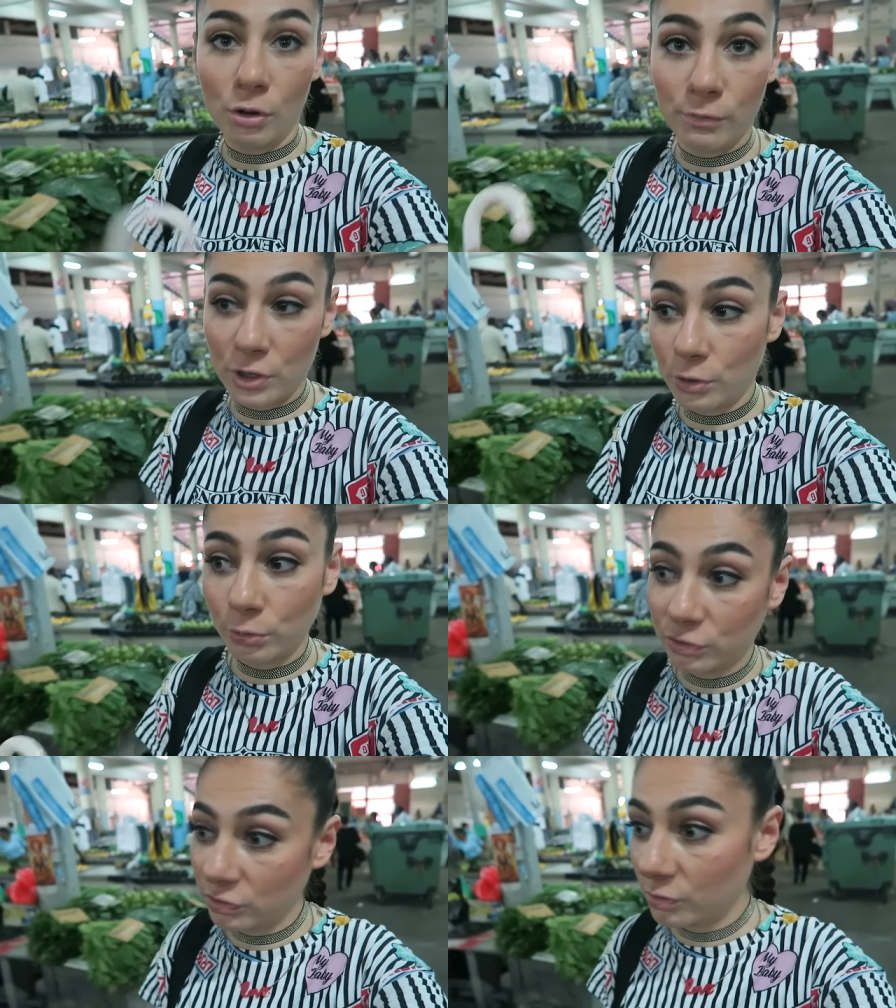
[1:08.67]
over
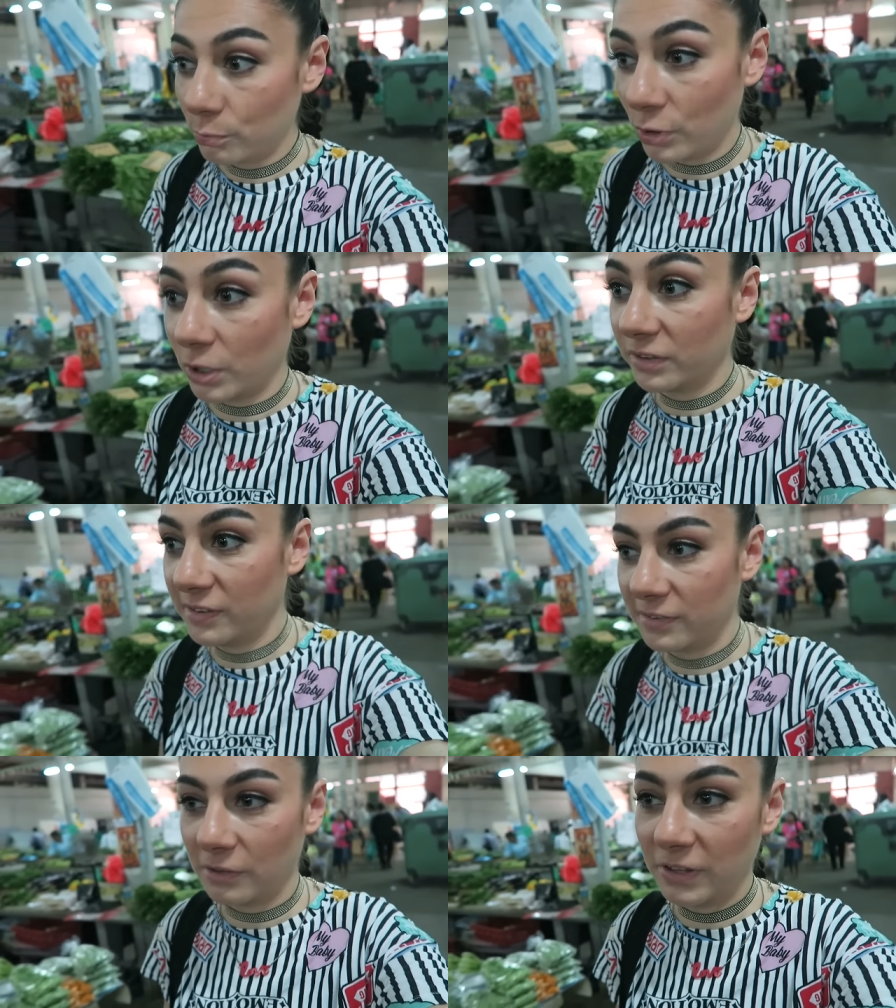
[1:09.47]
those products
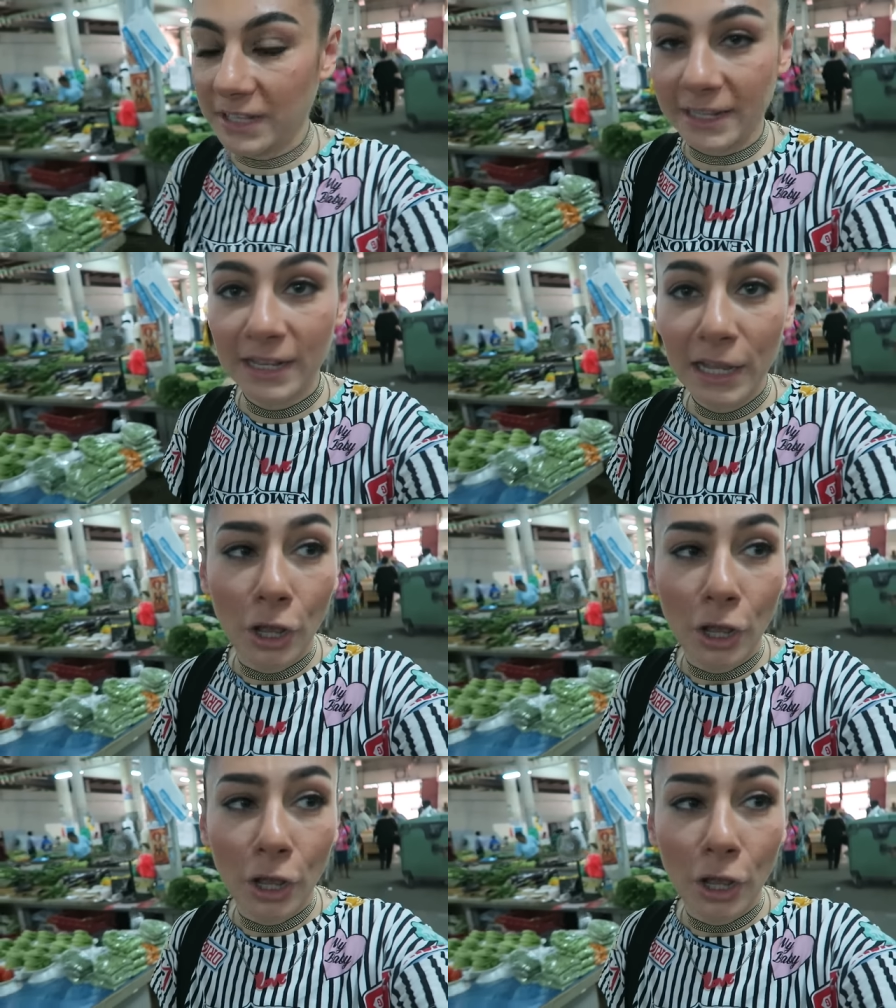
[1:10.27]
and stuff like that.